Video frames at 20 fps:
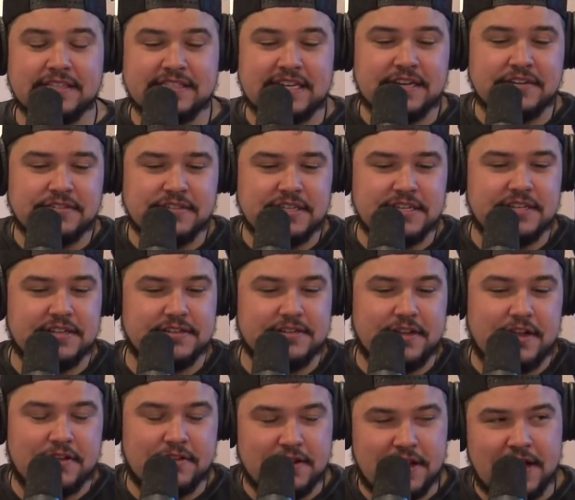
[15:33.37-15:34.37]
it's actually a
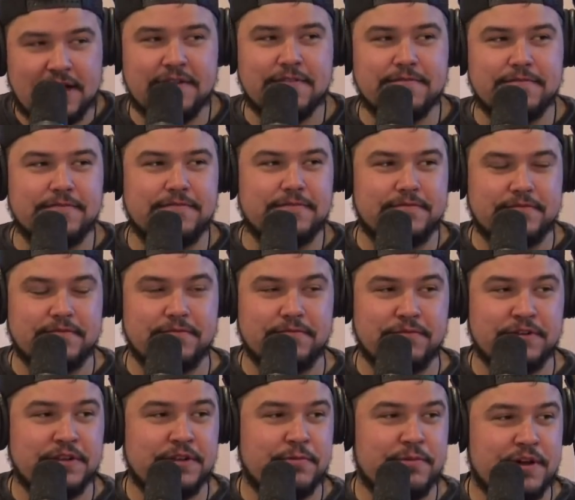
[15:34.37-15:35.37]
lot of
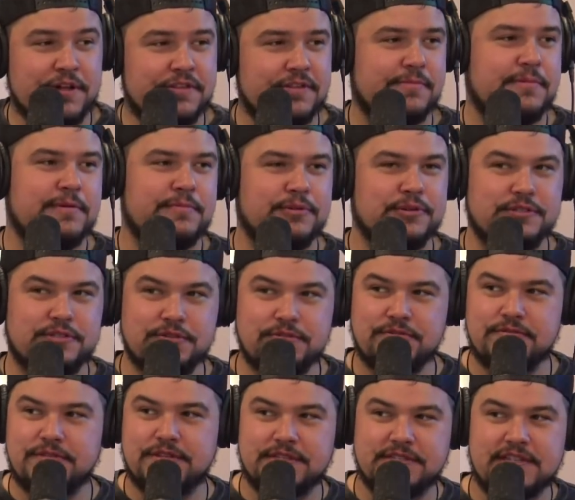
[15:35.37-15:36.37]
really wealthy people
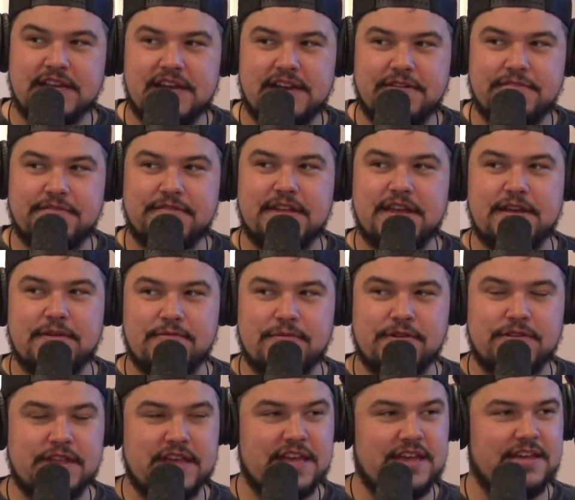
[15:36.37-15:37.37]
do this kind of thing
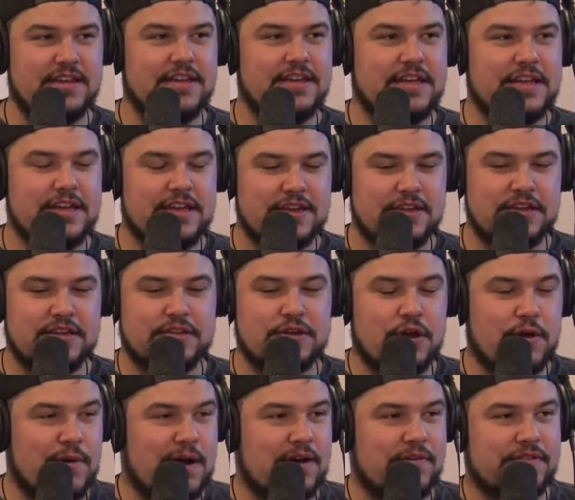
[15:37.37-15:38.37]
where they
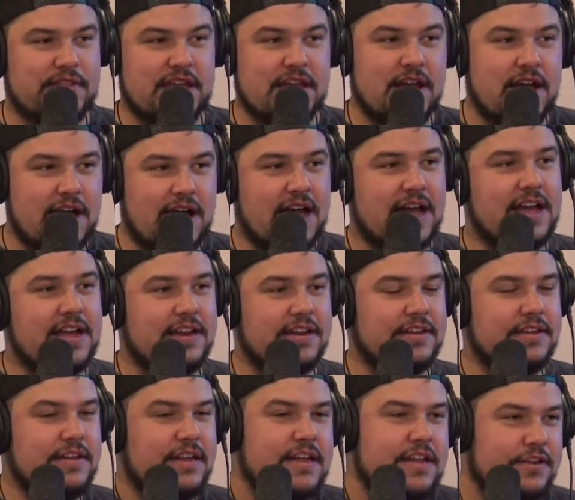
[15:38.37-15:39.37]
go out and they
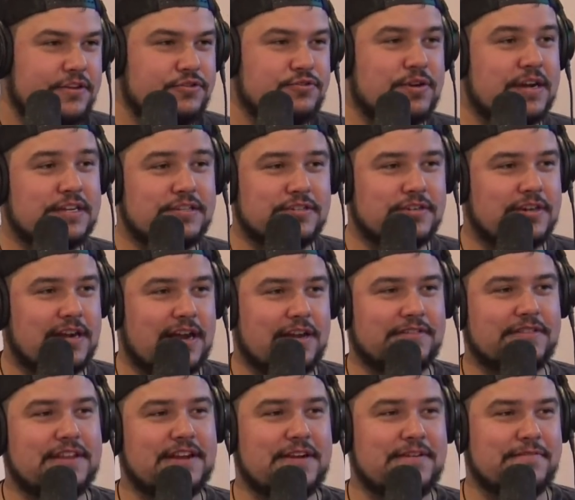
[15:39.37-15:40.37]
hide treasure
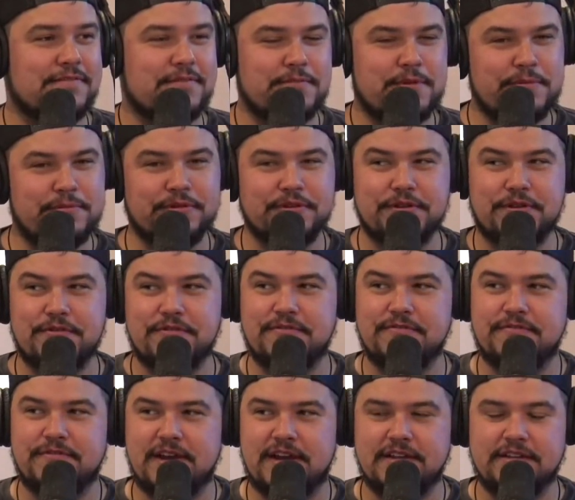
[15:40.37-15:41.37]
out there for people to go
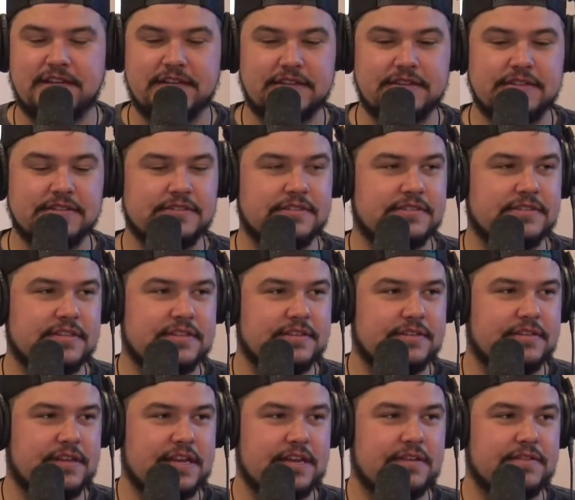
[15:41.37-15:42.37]
and find. Like, this
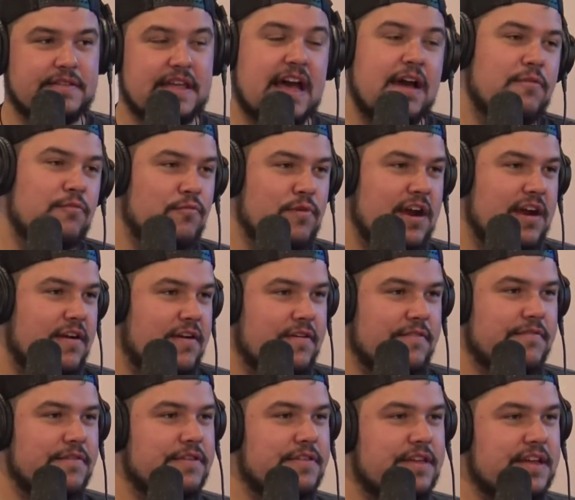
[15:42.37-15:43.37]
isn't like that rare
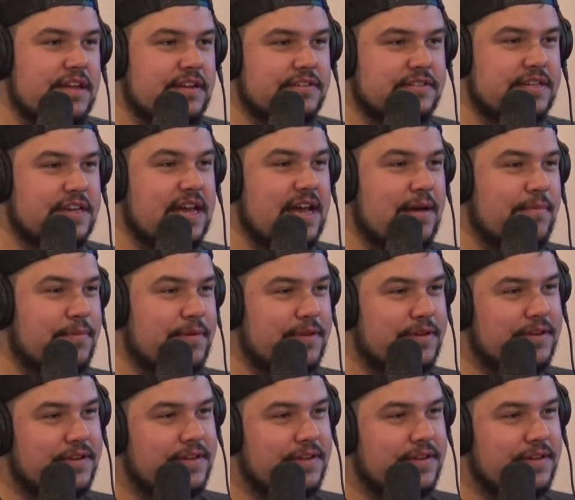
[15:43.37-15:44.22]
of a thing to happen.